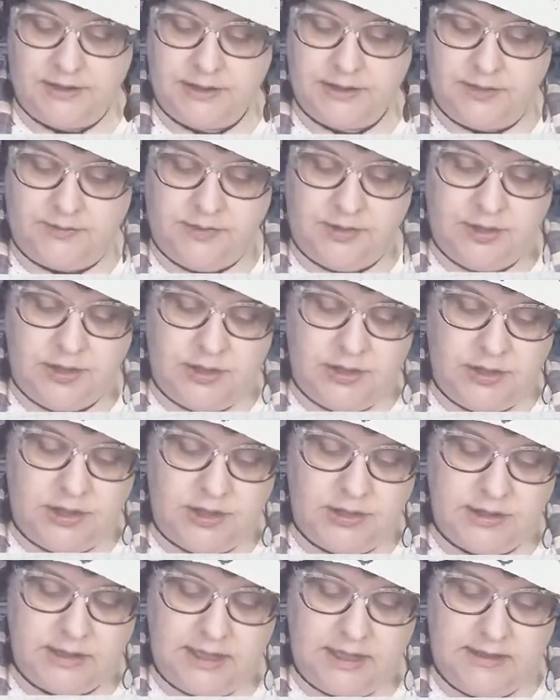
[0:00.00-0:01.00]
so when you're
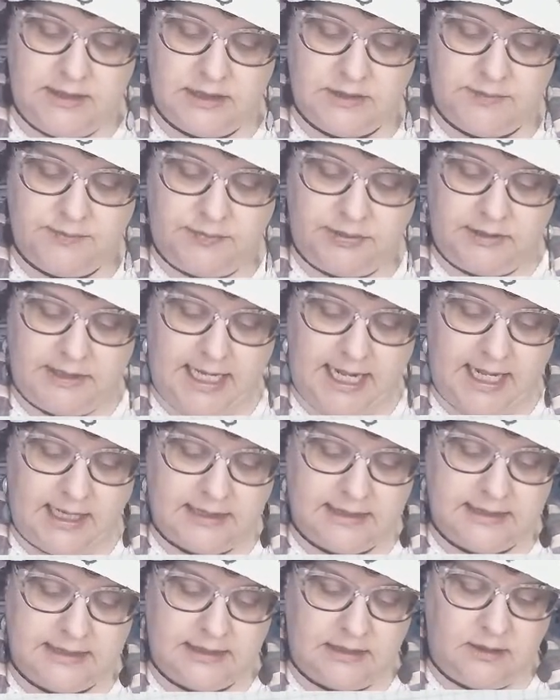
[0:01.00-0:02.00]
using this
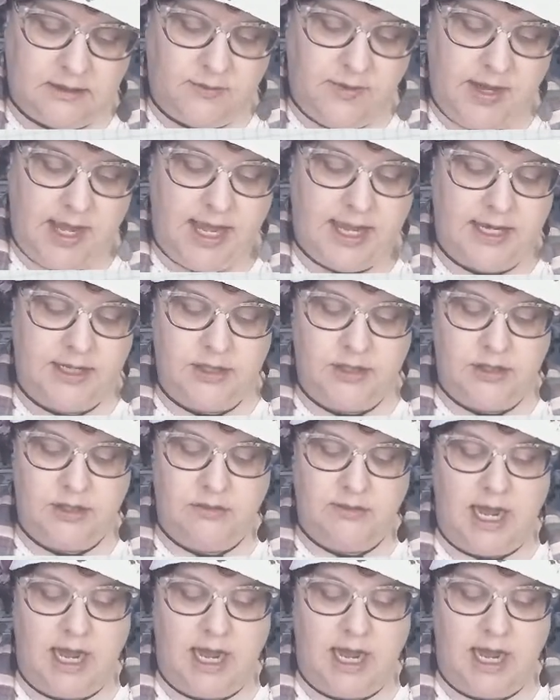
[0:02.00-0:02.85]
black silhouette you